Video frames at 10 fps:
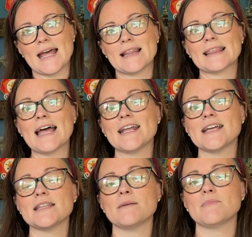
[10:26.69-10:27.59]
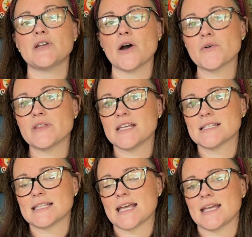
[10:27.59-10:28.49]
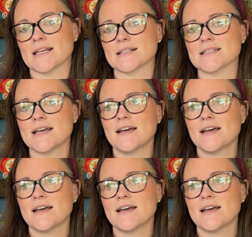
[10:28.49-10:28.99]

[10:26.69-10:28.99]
Letting them know these things